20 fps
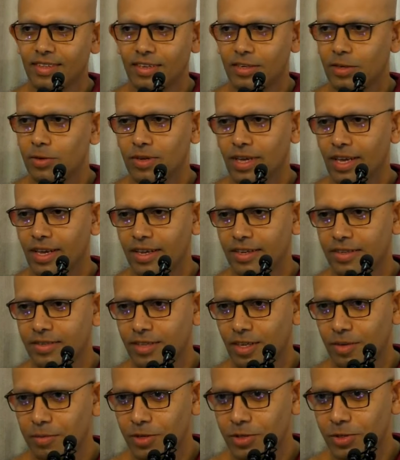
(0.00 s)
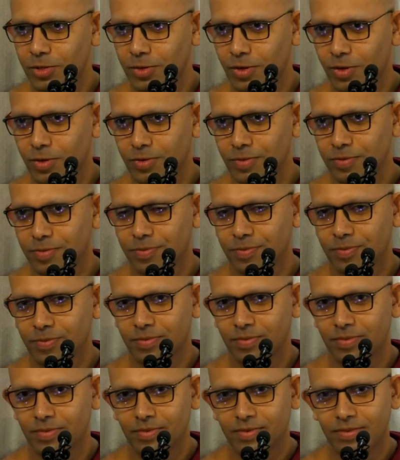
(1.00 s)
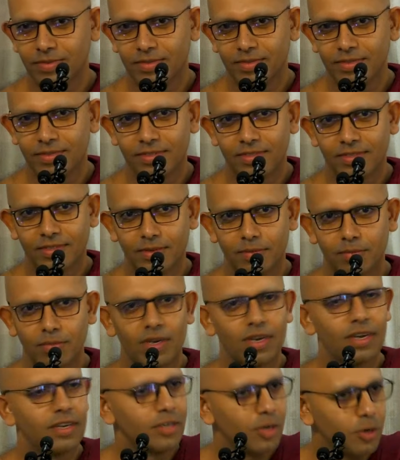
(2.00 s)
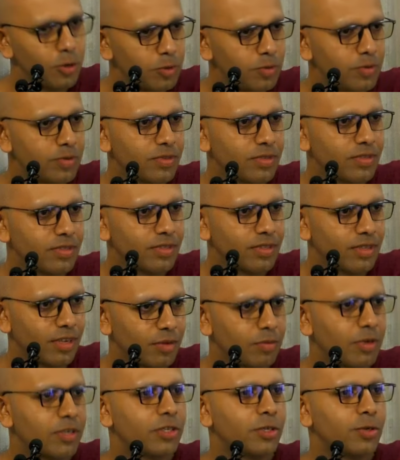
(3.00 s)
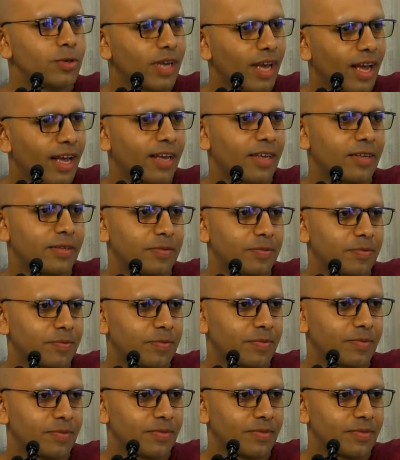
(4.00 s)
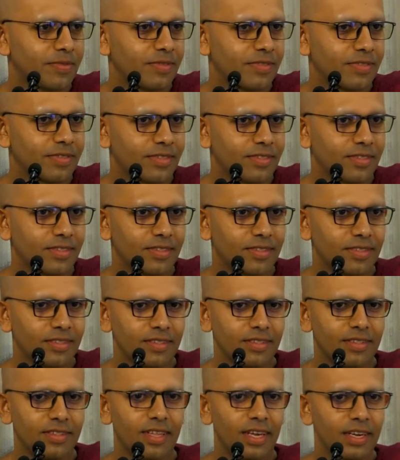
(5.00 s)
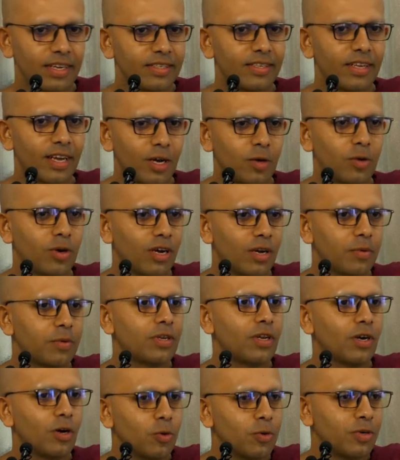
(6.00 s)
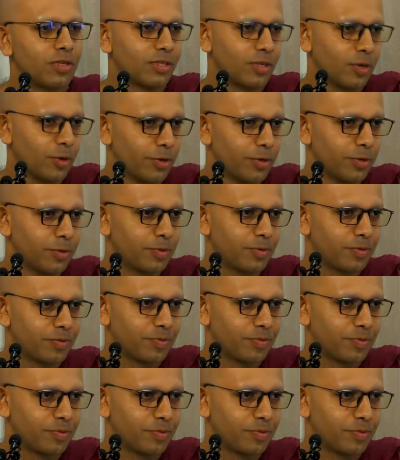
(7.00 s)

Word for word: I don't care how much you know. But I know how much you care. That is how I will always know you.